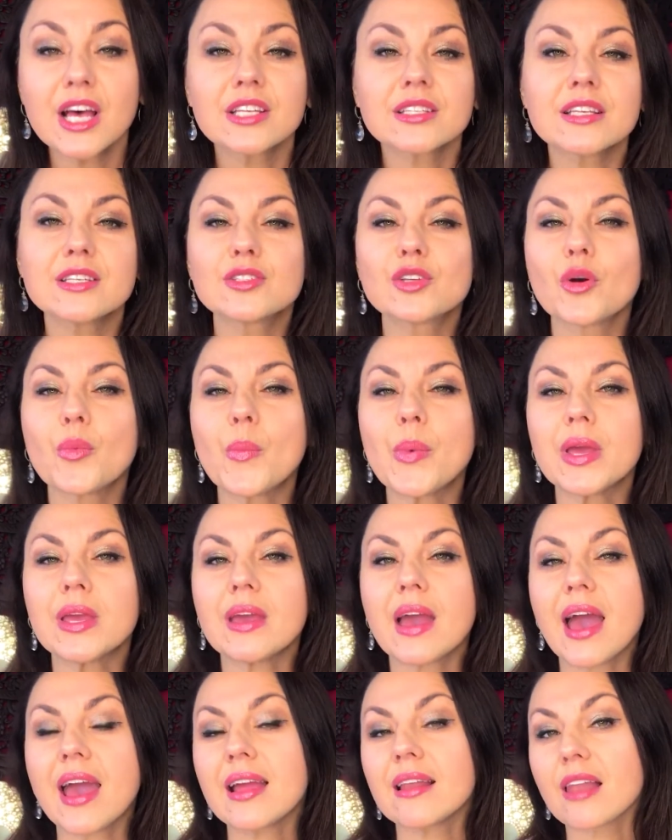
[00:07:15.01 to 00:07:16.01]
This could
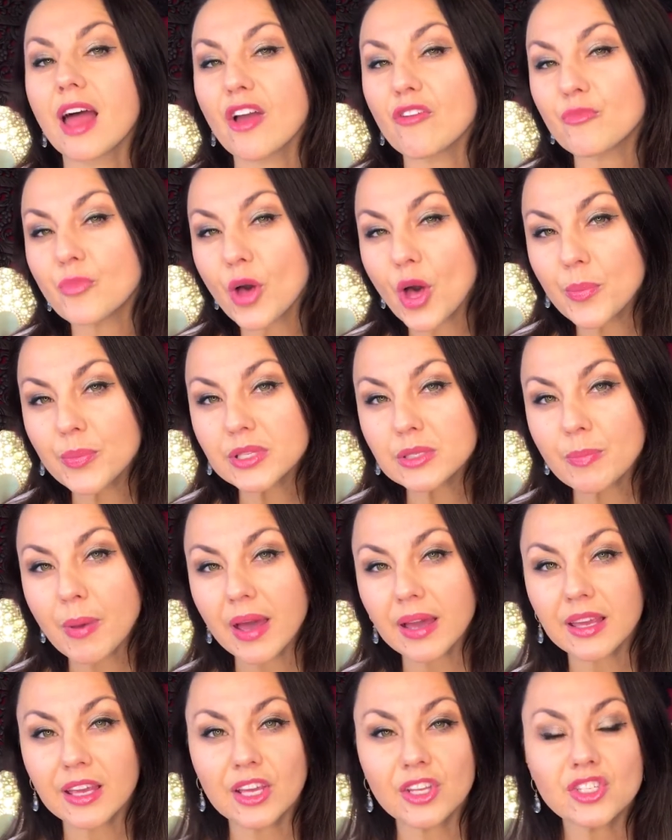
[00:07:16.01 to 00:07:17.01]
be a life purpose
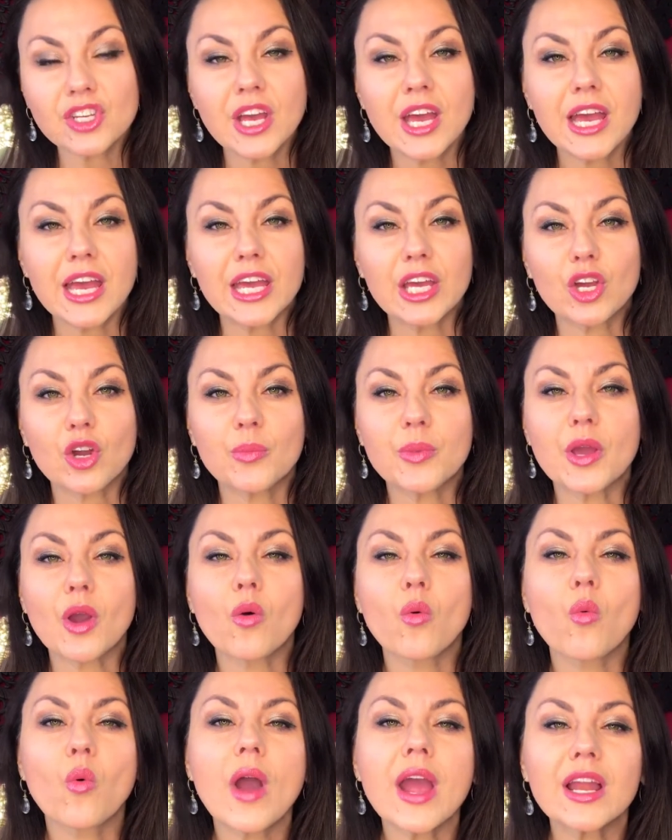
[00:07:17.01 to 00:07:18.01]
package, it could be
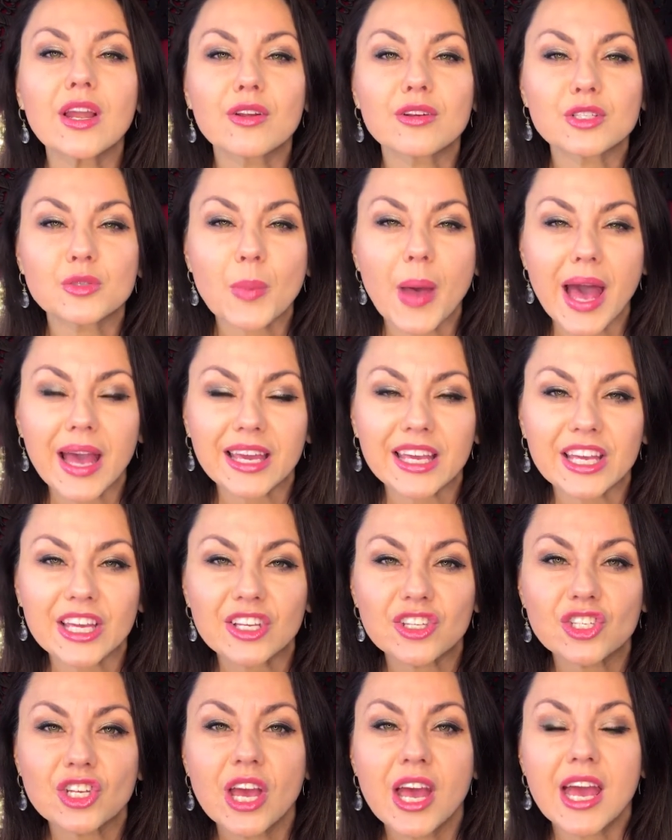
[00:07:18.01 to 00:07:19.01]
a weight loss
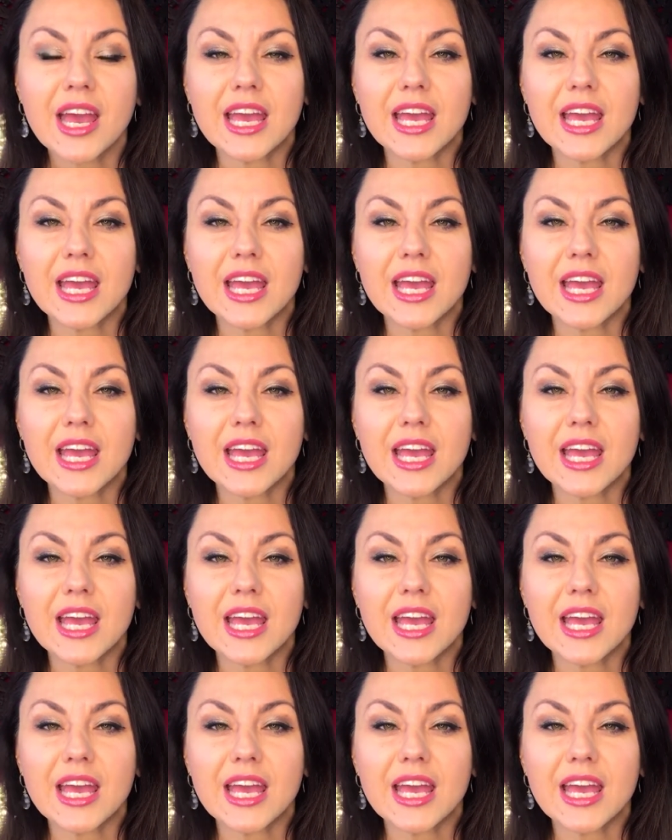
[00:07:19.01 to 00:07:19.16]
package,